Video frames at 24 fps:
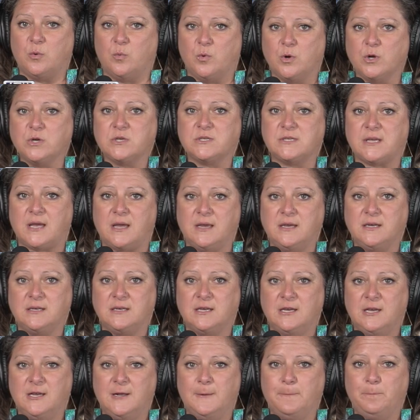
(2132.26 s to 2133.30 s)
a work site,
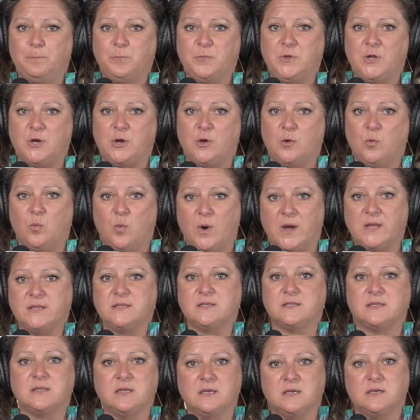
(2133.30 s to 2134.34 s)

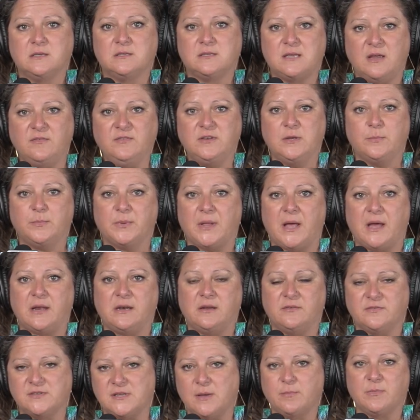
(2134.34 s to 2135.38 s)
what's the safety
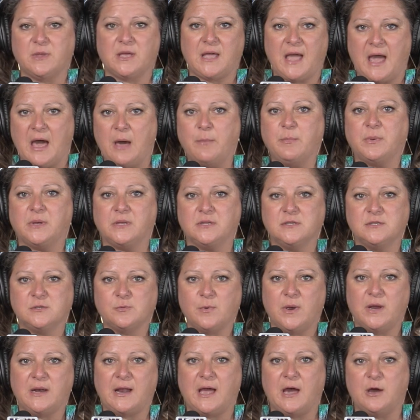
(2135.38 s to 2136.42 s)
plan if something happens,
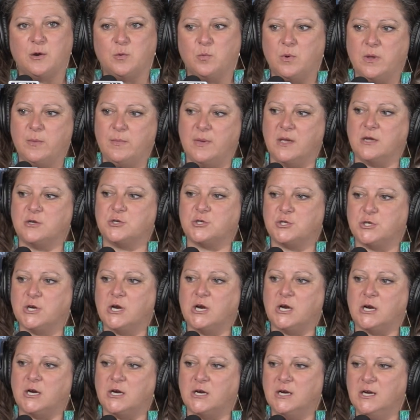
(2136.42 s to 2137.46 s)
right? How do we make
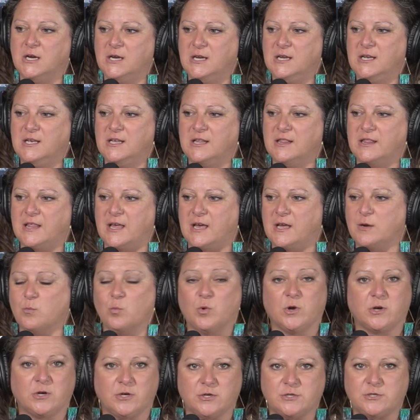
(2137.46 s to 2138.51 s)
sure that
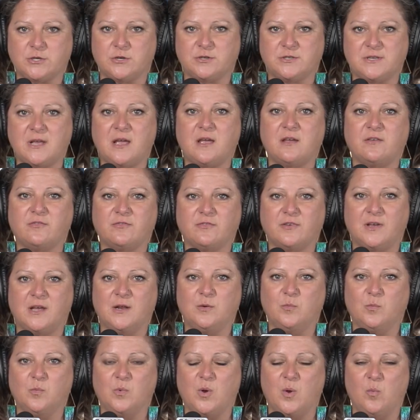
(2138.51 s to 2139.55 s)
workers are safe?
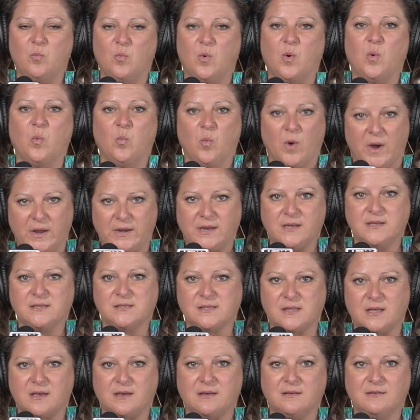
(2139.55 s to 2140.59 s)
And what
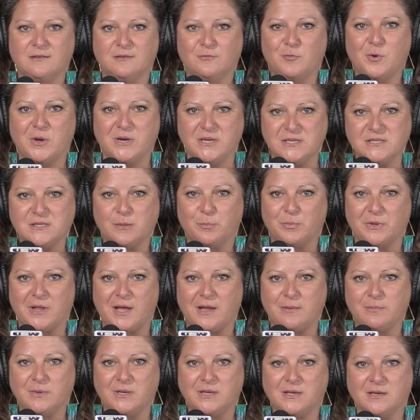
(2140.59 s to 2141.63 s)
is the
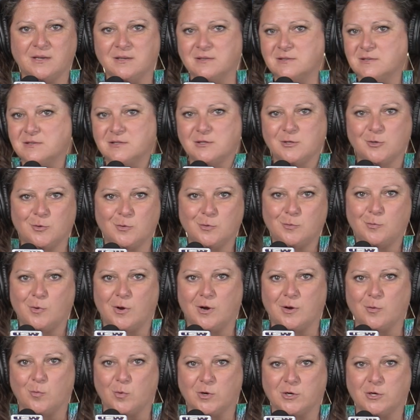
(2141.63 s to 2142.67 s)
plan? Because through
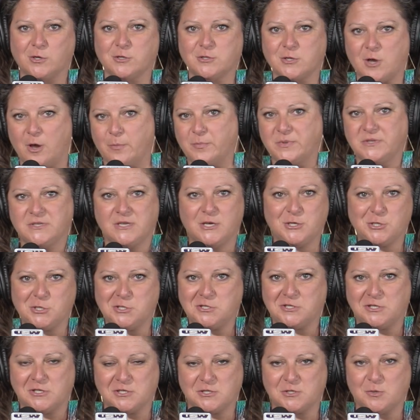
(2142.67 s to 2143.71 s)
our workers'
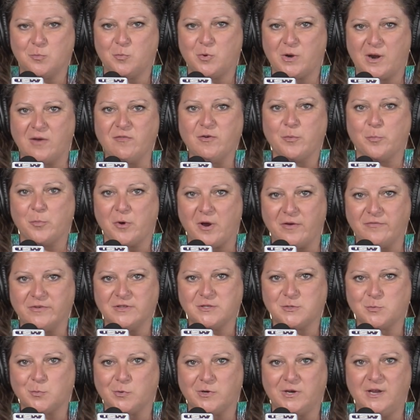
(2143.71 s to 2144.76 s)
compensation system, whatever
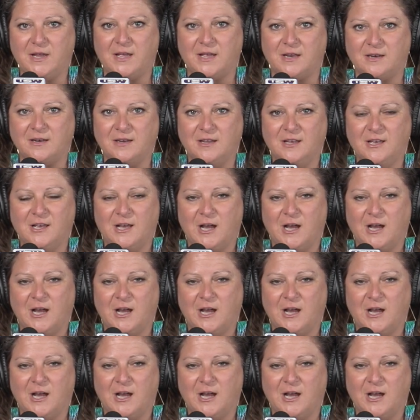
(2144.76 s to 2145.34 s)
province we're in,